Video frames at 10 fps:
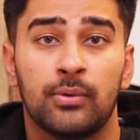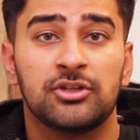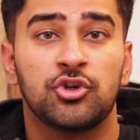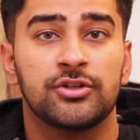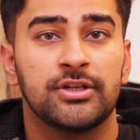
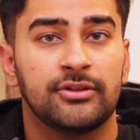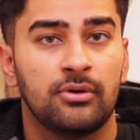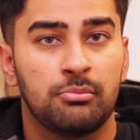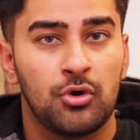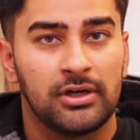Quick Charging
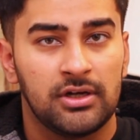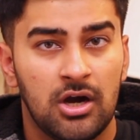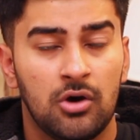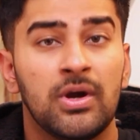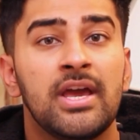
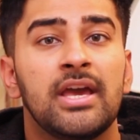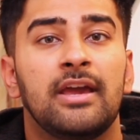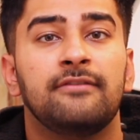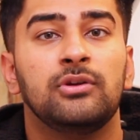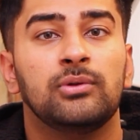3.0.
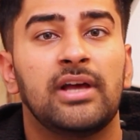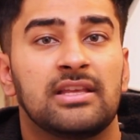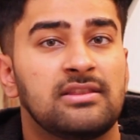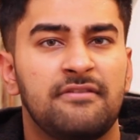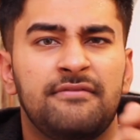If you
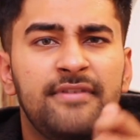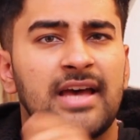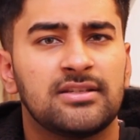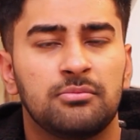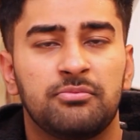like the
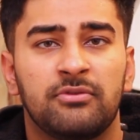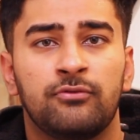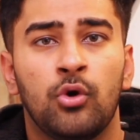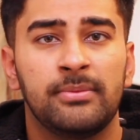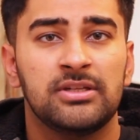faster
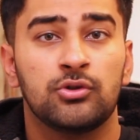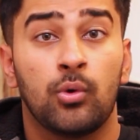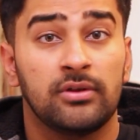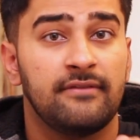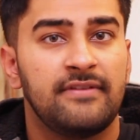performance
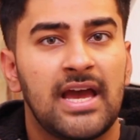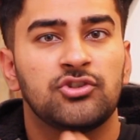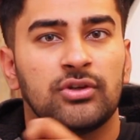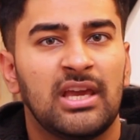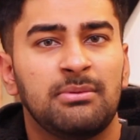or the
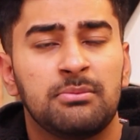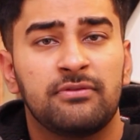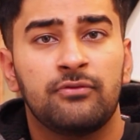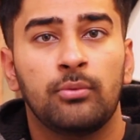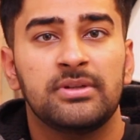faster gaming
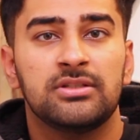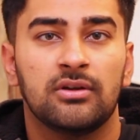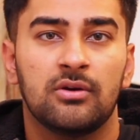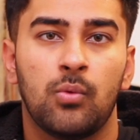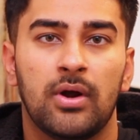performance,
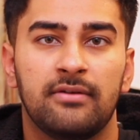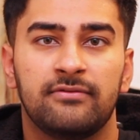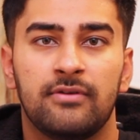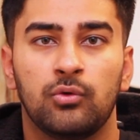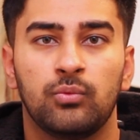you're going to want a
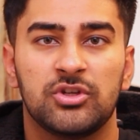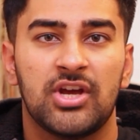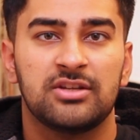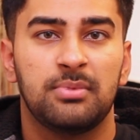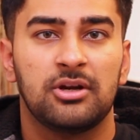phone which
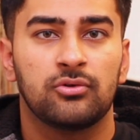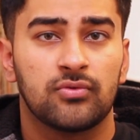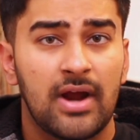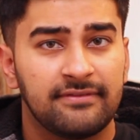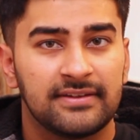has better
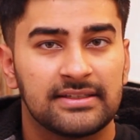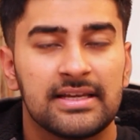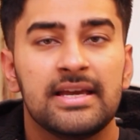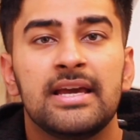graphics.